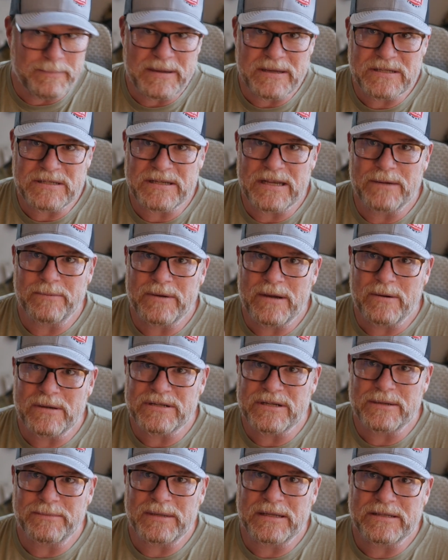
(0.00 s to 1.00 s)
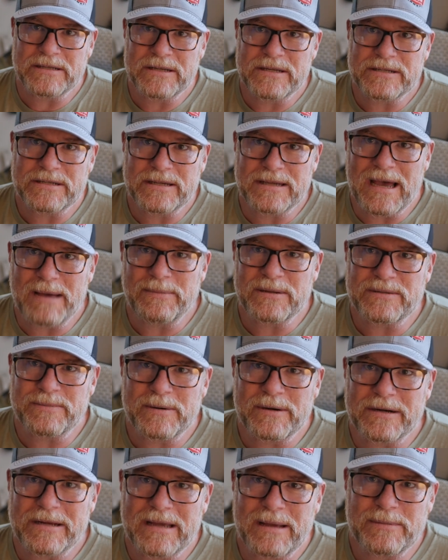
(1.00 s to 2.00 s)
being said, we always end them like this: God bless
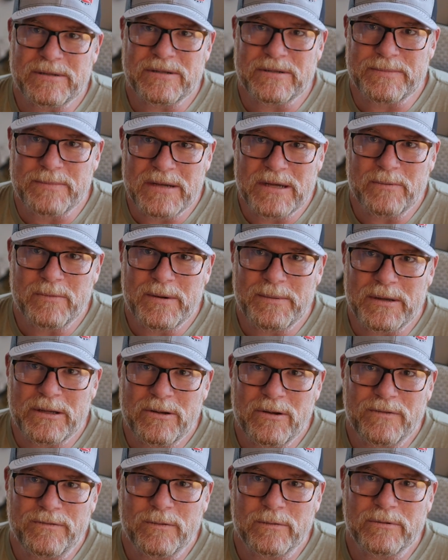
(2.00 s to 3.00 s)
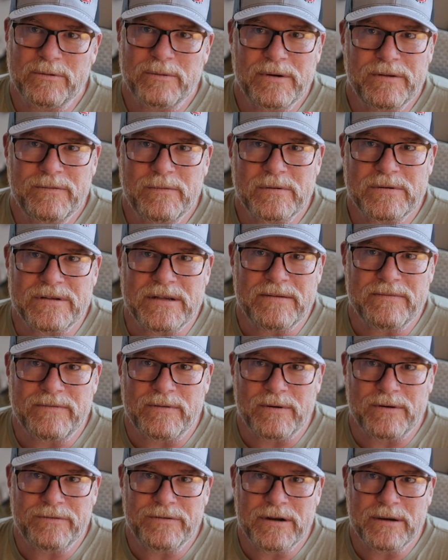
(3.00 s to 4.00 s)
America. God bless us men, women in uniform, 24/7
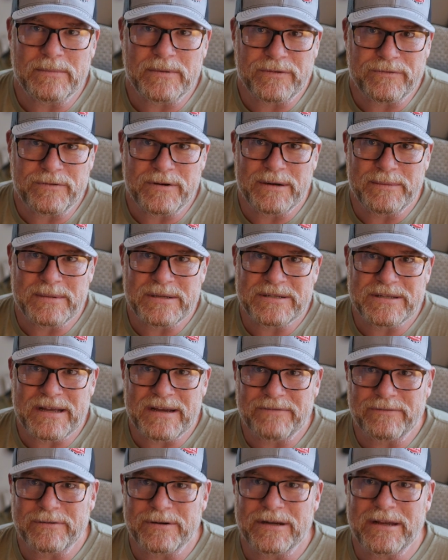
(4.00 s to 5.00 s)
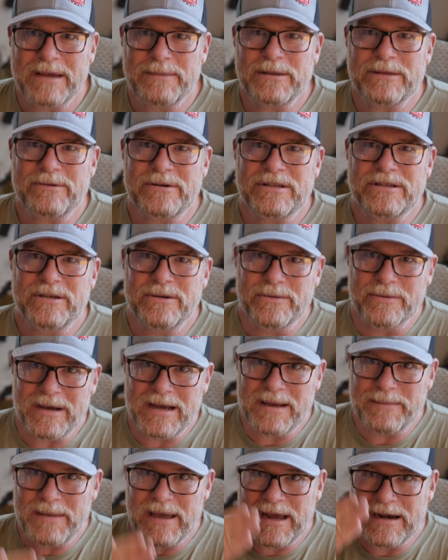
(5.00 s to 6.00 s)
for our freedom, because freedom is not free.
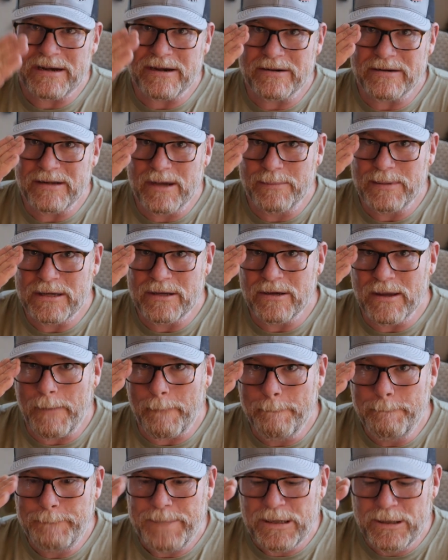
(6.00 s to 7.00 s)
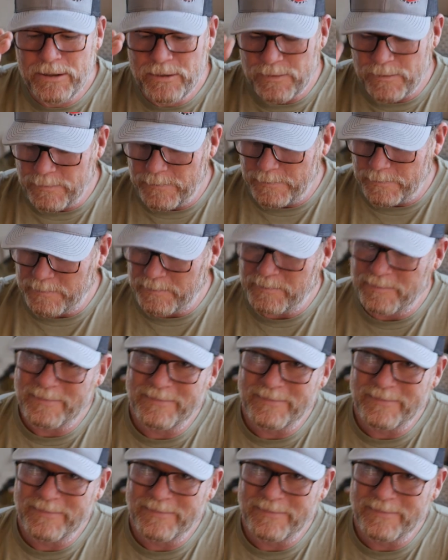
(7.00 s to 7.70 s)
KB32. I'm out of here. Y'all be good. Boom.